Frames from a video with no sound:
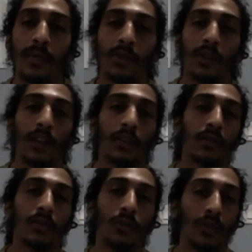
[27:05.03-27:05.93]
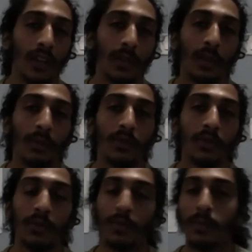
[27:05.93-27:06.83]
So like oh. three, oh.
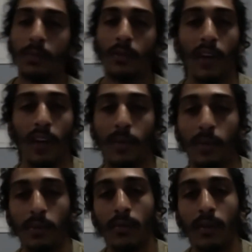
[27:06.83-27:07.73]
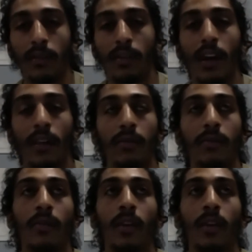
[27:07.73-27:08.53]
two people, five people, whatever have you.